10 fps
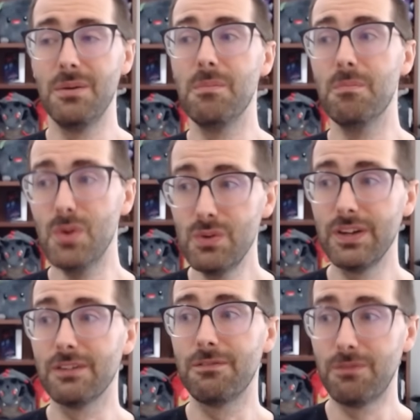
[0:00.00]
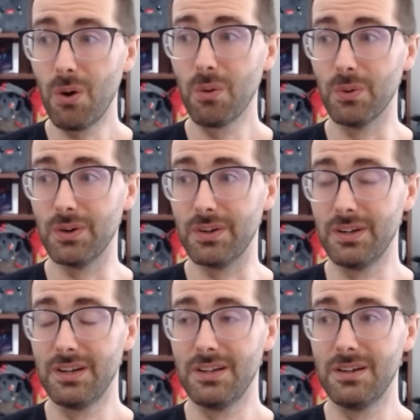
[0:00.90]
moving forward,
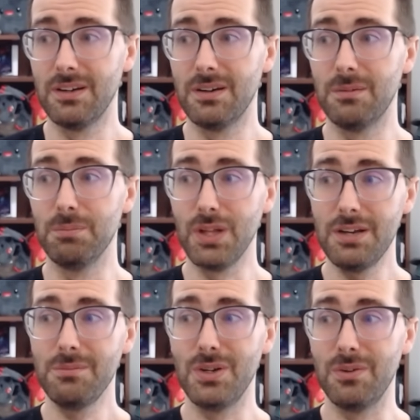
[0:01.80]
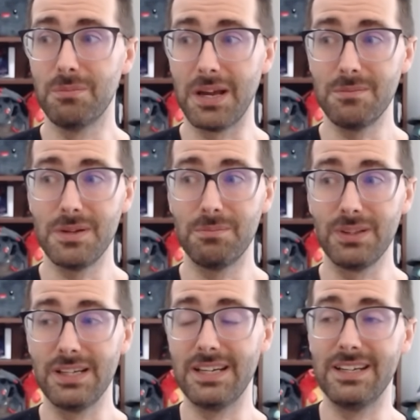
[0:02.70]
Blood Moon might be
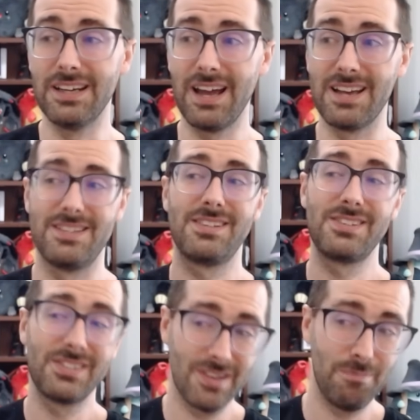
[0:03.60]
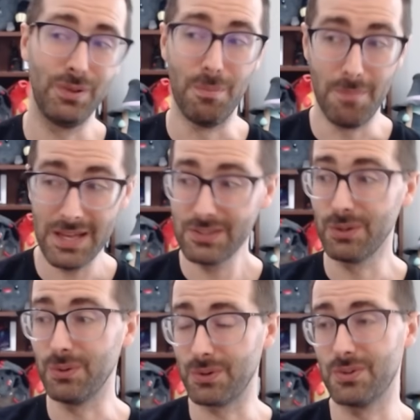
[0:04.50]
played as
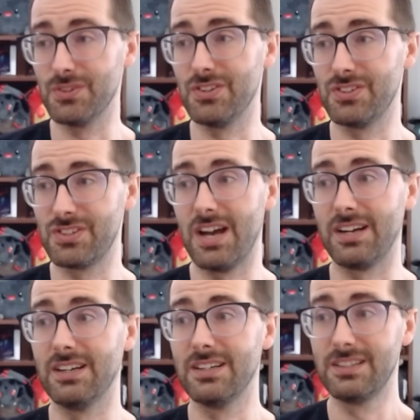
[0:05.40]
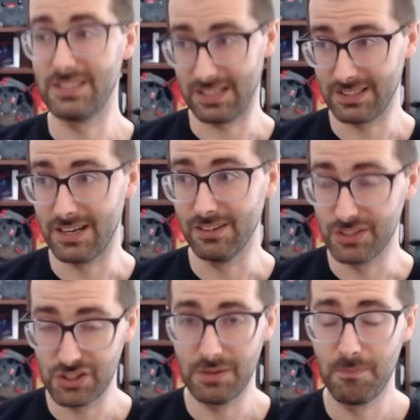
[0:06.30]
supplemental Urza Saga
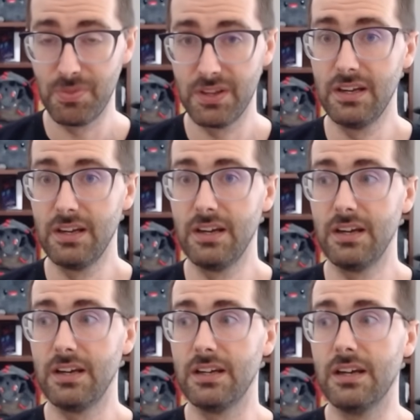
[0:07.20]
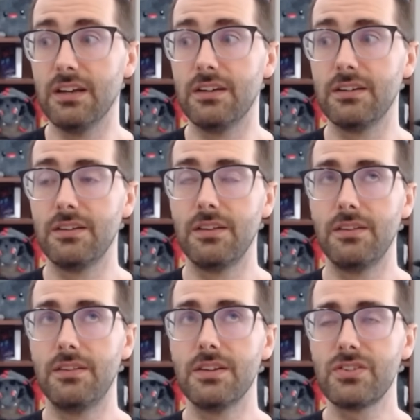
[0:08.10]
technology. And
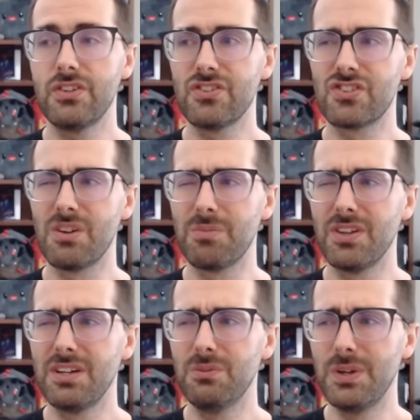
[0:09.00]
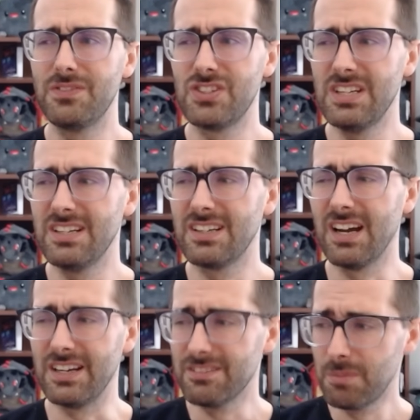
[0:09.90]
this is something we've seen
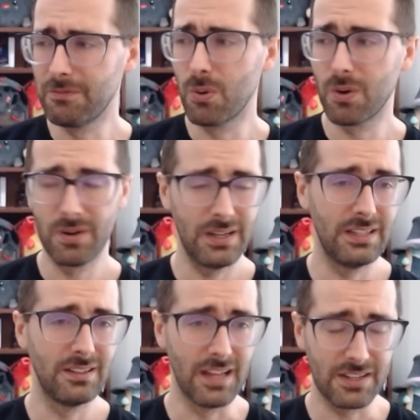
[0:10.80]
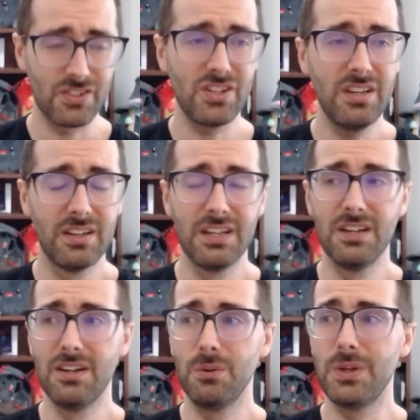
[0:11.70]
kind of before in Legacy.
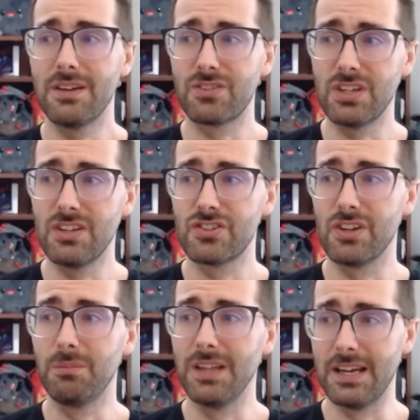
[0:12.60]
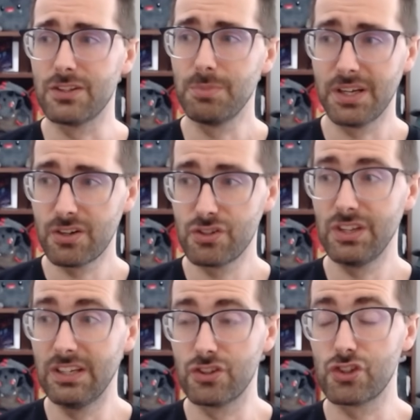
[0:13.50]
We have seen some lands players
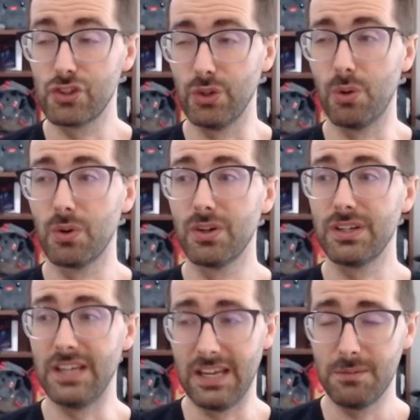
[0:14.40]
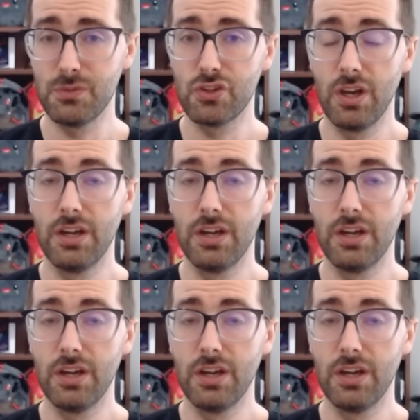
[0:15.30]
in slower games